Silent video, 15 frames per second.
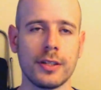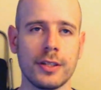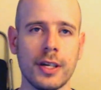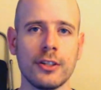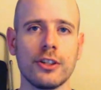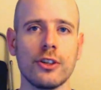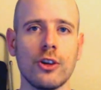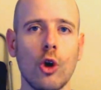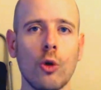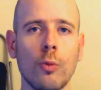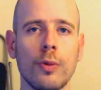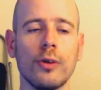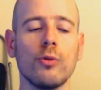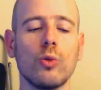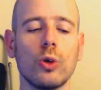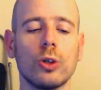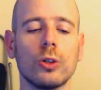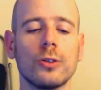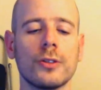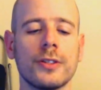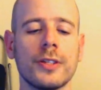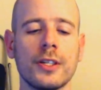such an open
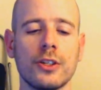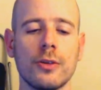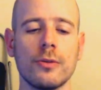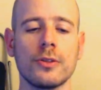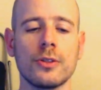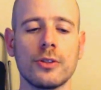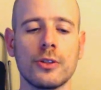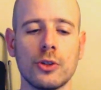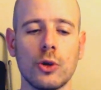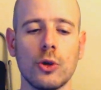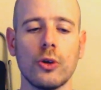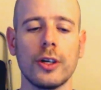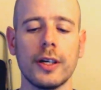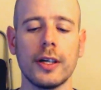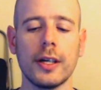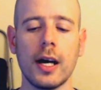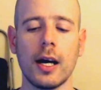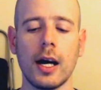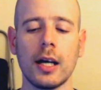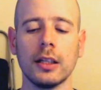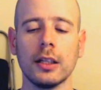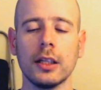world, such a story,
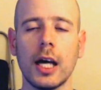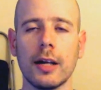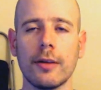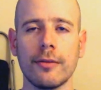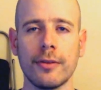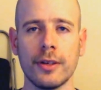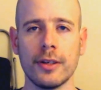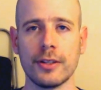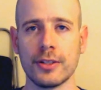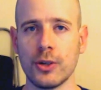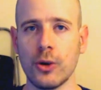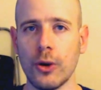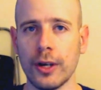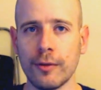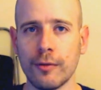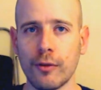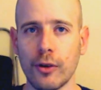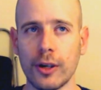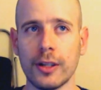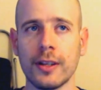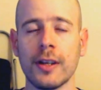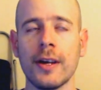a lot of things going
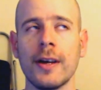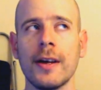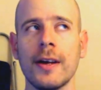for it.